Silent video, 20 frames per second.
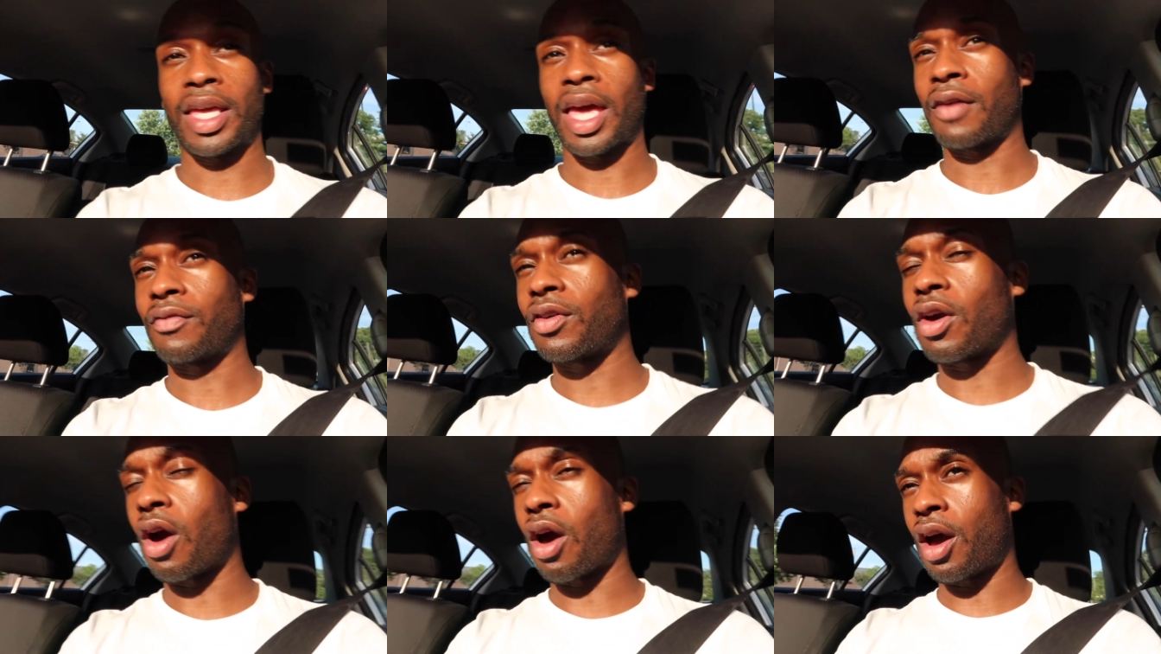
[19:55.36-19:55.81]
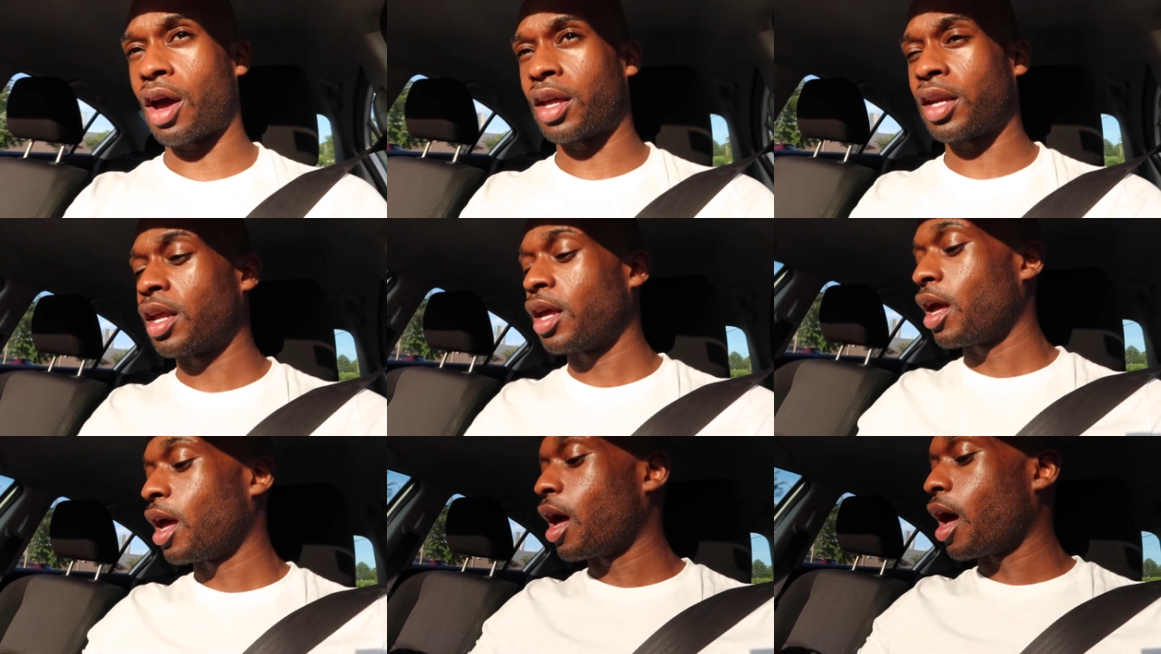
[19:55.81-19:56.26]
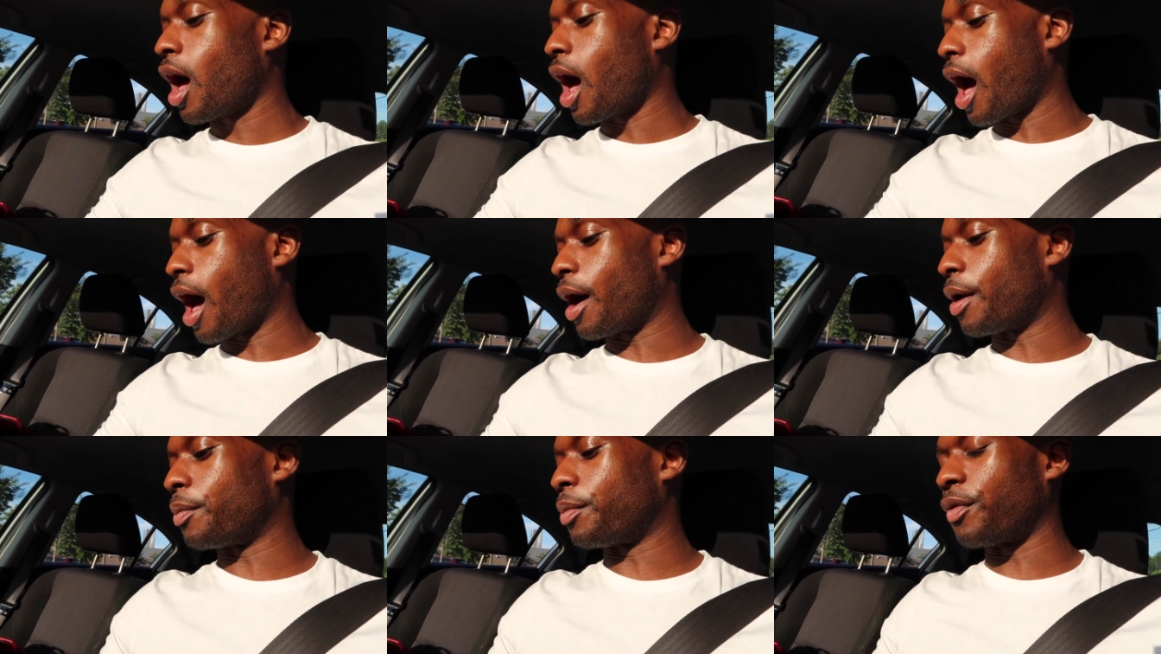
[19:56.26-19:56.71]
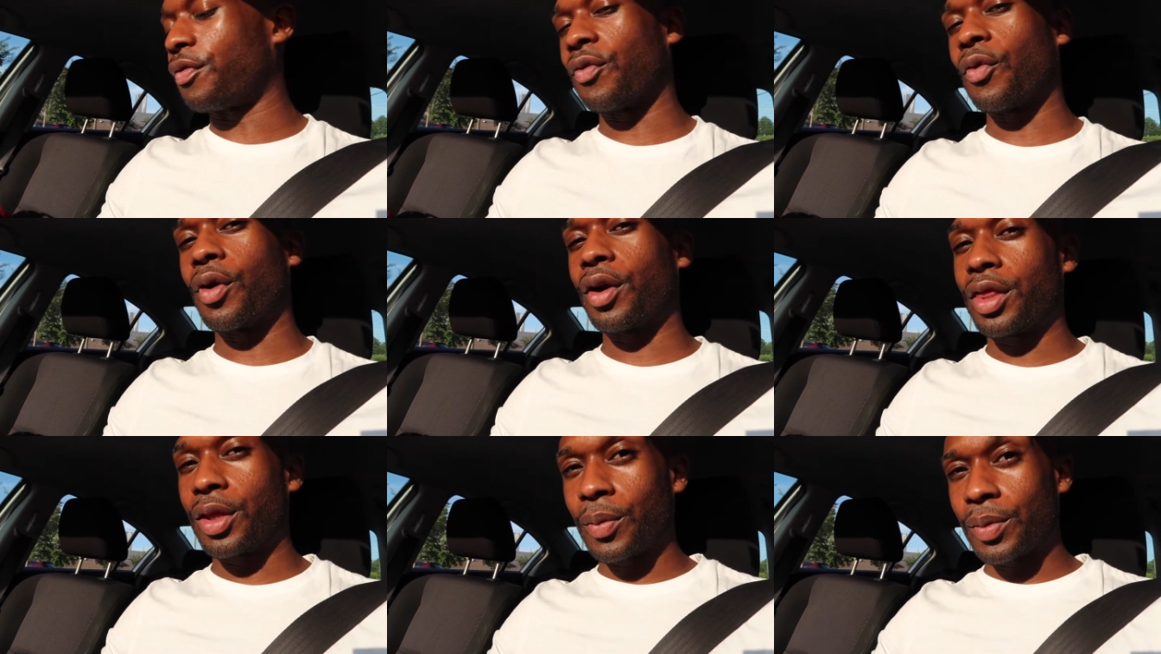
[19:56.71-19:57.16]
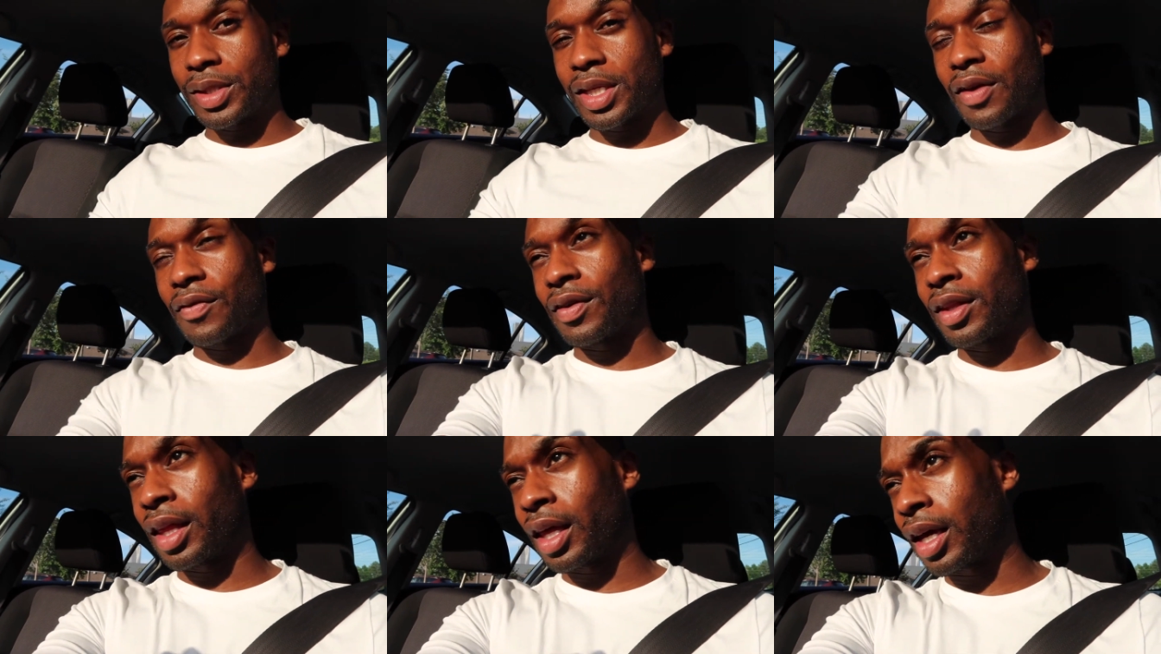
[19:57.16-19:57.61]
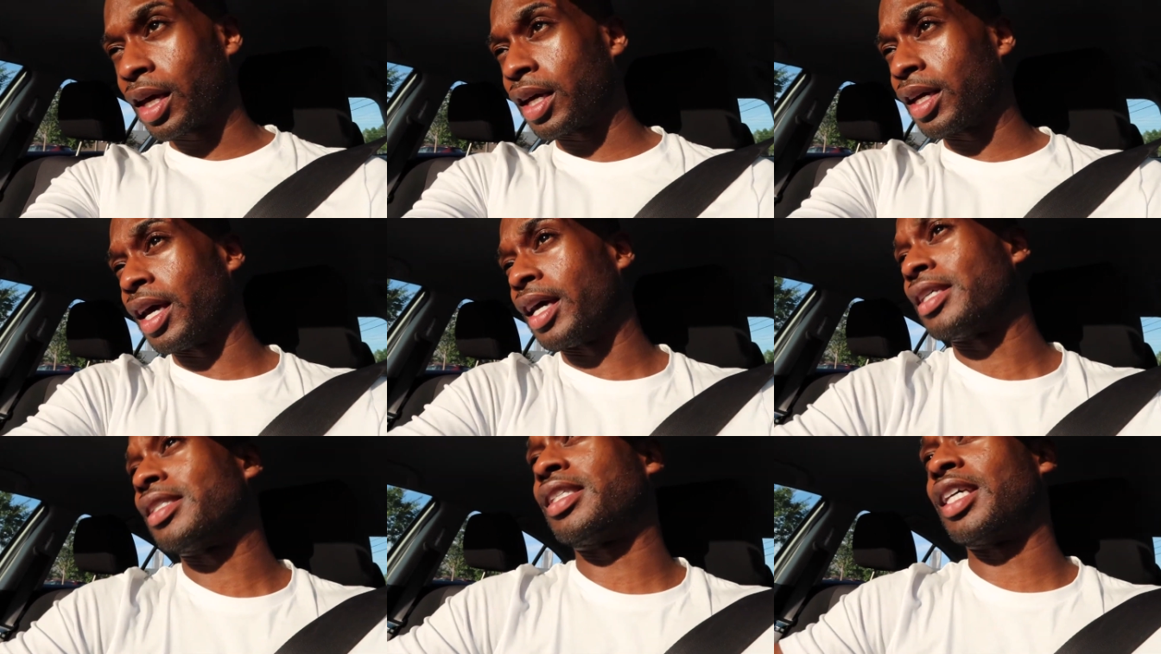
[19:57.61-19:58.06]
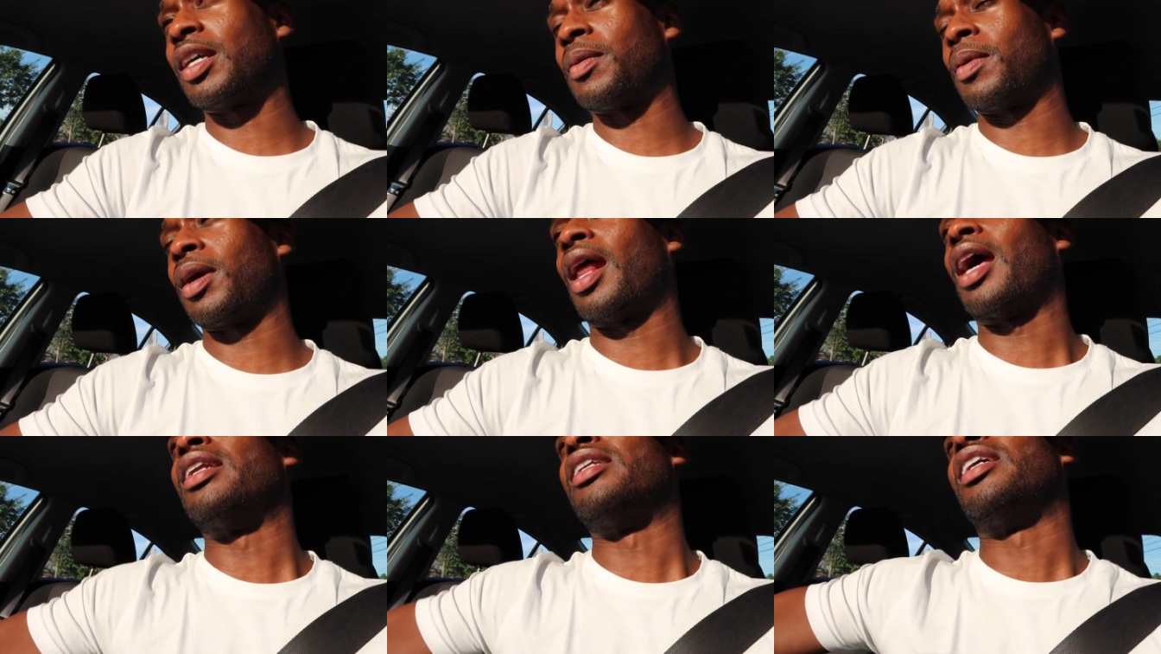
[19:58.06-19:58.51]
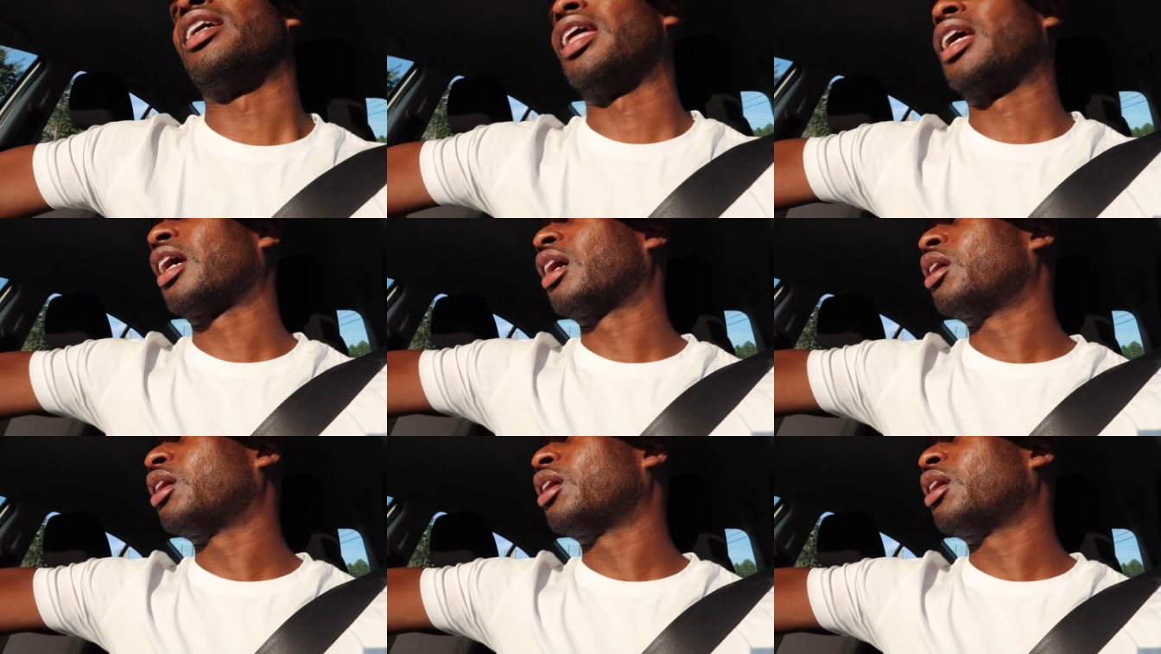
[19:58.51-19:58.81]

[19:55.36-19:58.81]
have gone. Before, there was definitely like a stigma and idea, like,